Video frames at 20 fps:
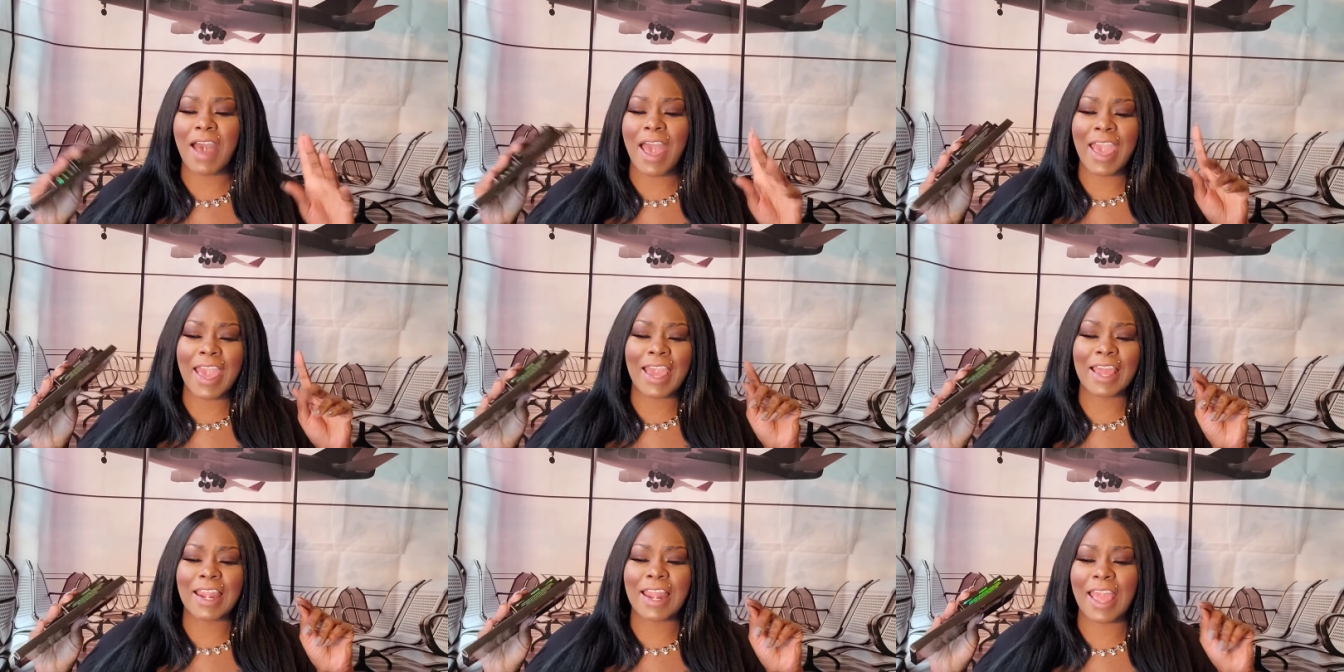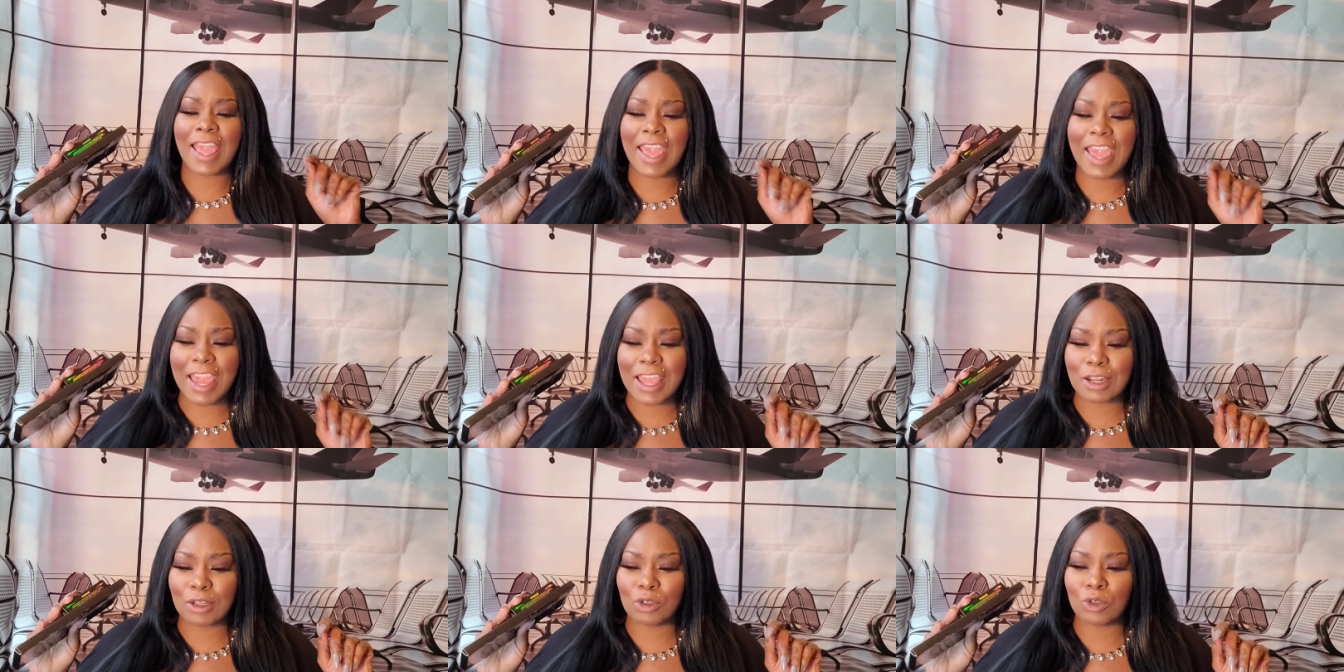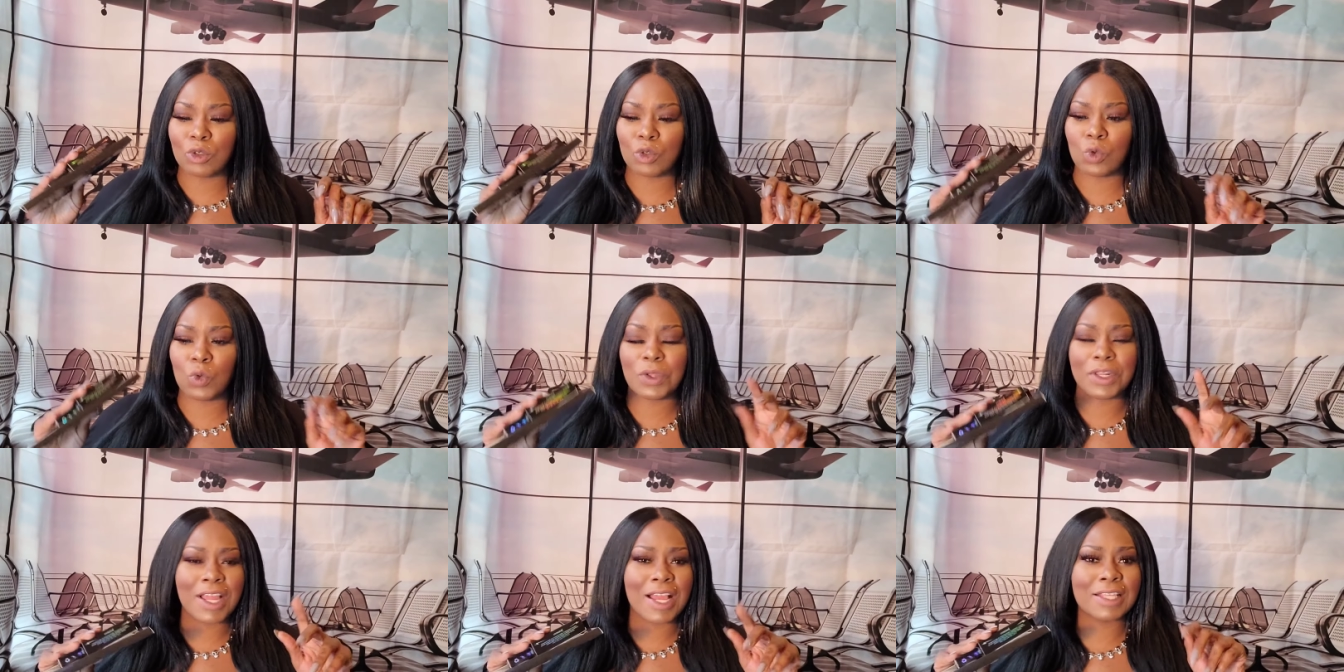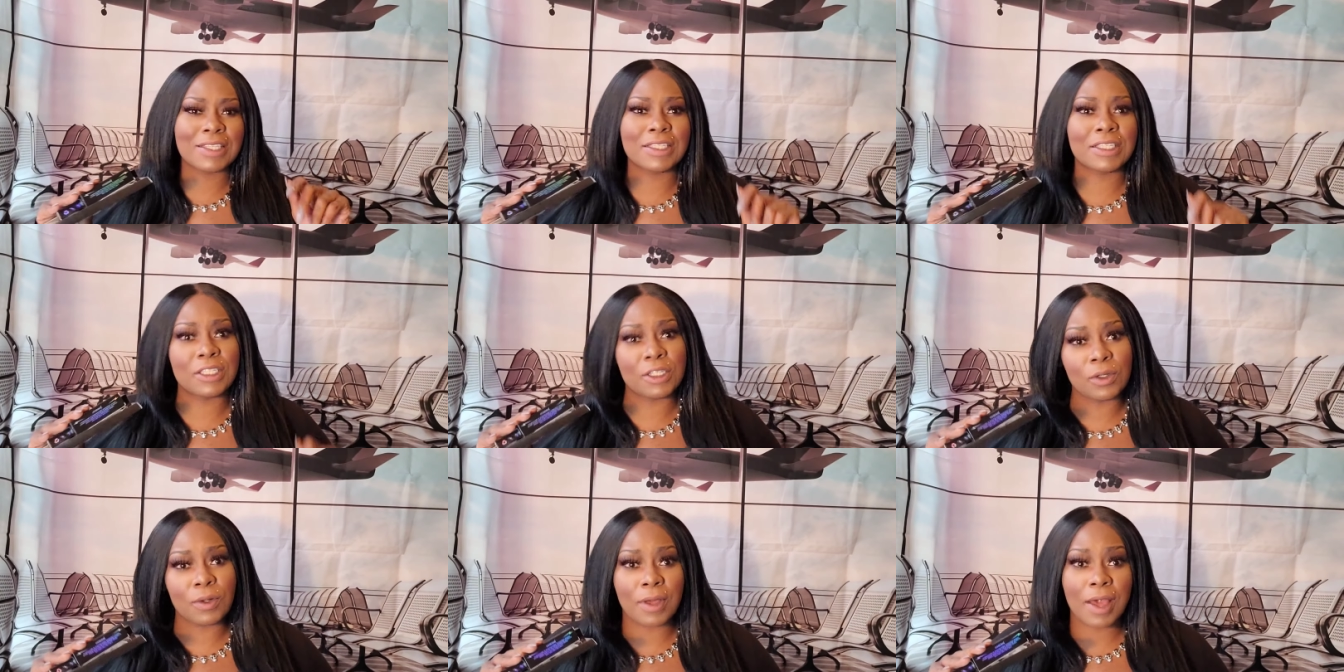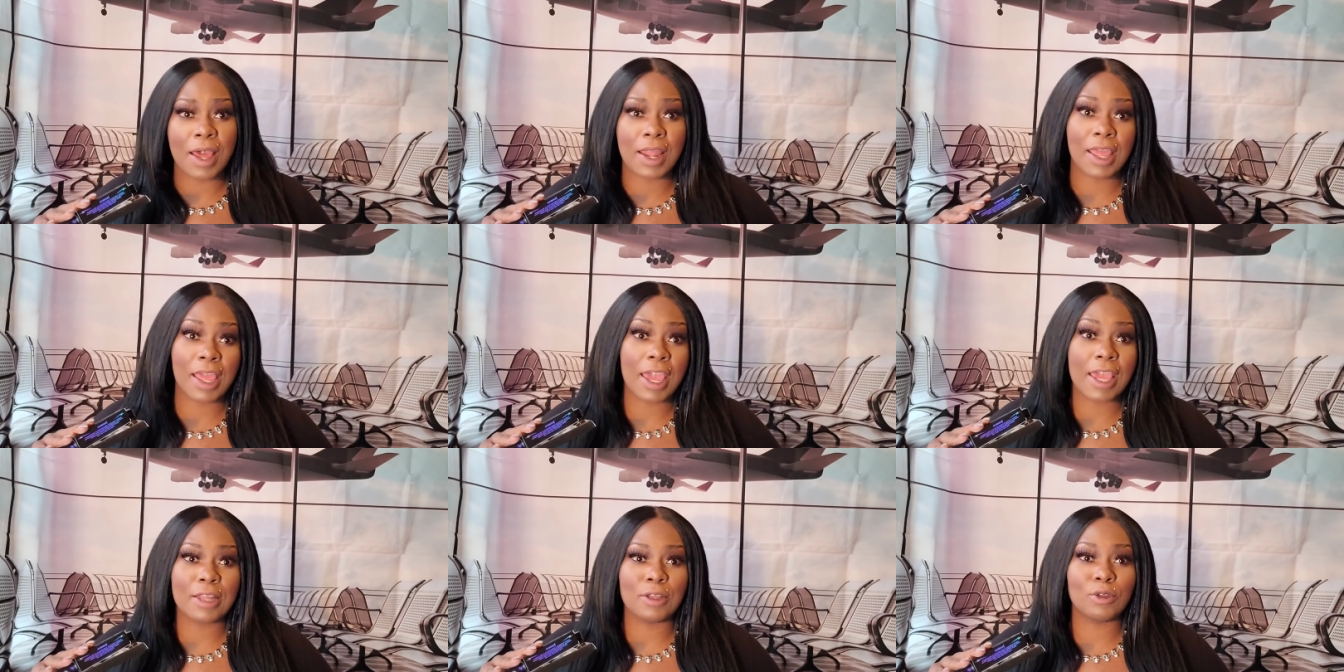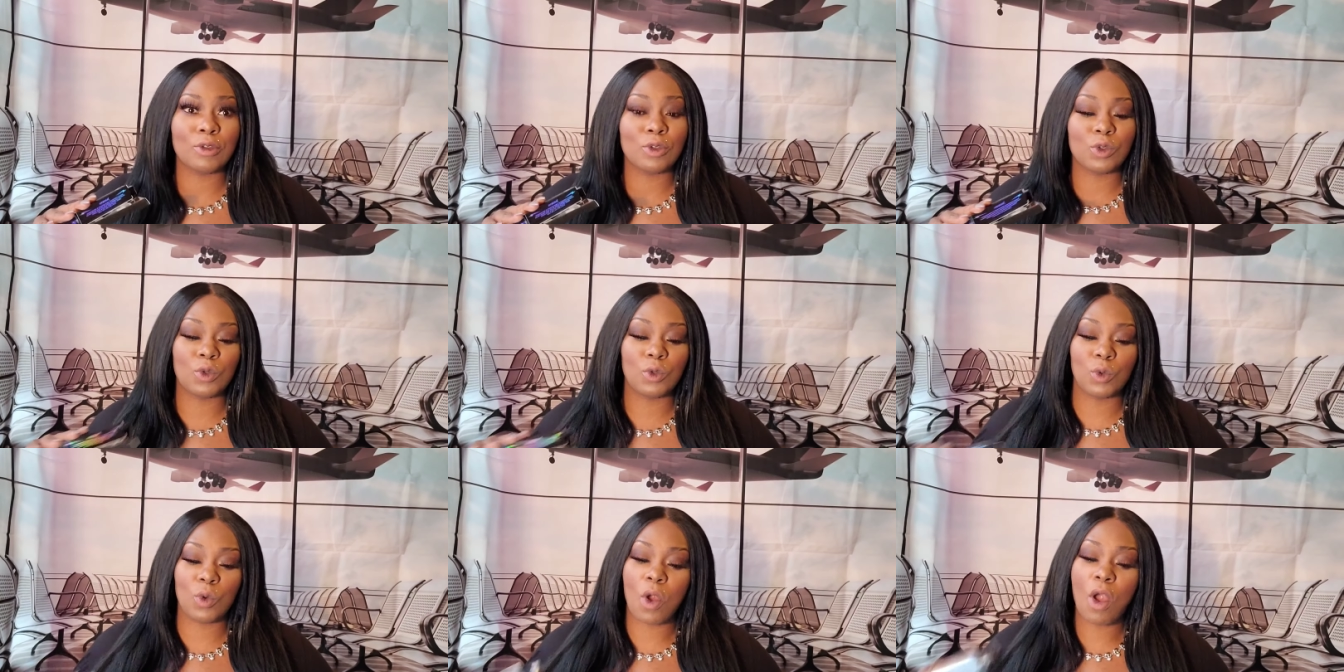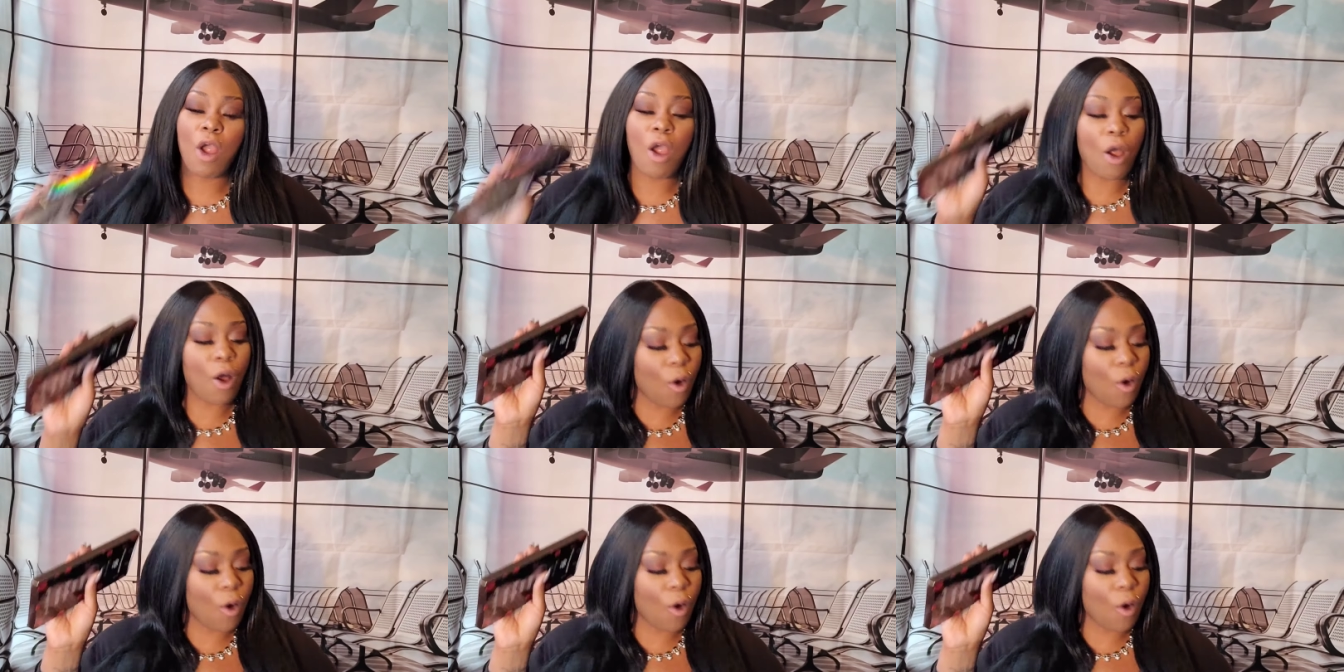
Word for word: I had an attitude, and I still got an attitude.